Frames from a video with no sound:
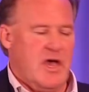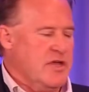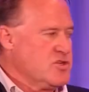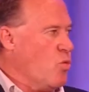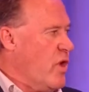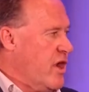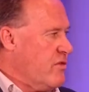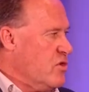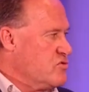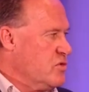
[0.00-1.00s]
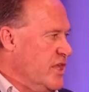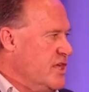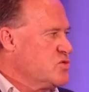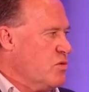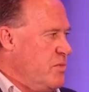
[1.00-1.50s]
to where those
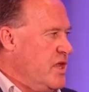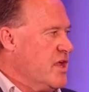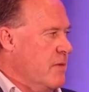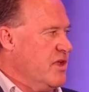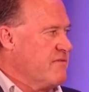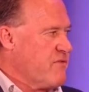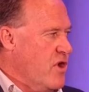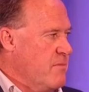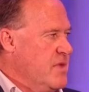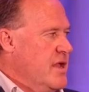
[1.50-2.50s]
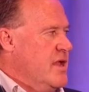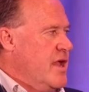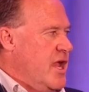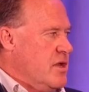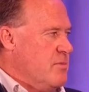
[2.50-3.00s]
leaks would be coming from
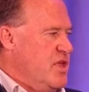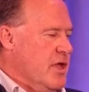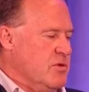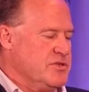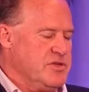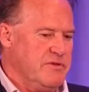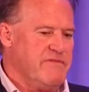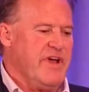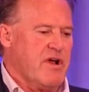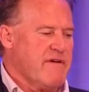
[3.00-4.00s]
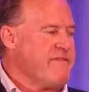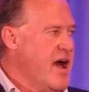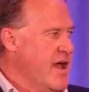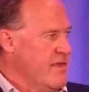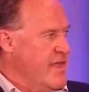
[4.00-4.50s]
and to be able to
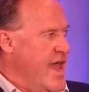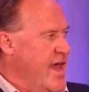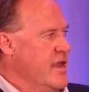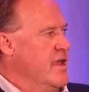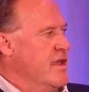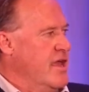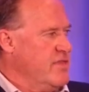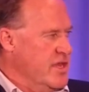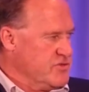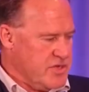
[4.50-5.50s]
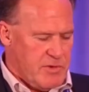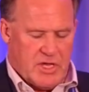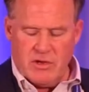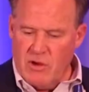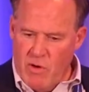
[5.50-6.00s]
verify that, and then somebody
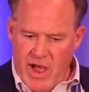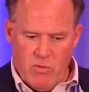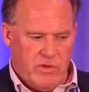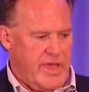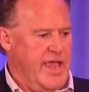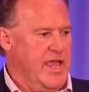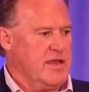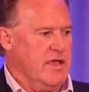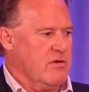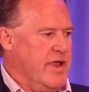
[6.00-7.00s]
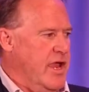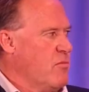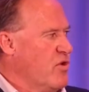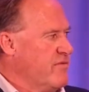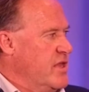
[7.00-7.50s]
could go out with a handheld
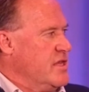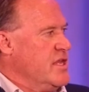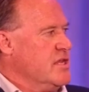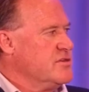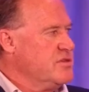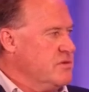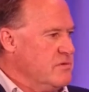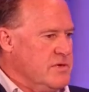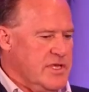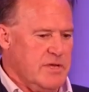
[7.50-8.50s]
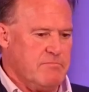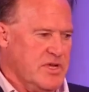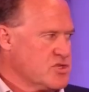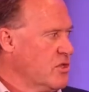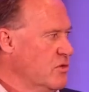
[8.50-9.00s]
camera if they needed to get
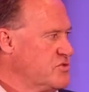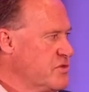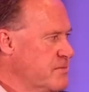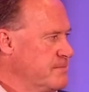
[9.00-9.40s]
much closer.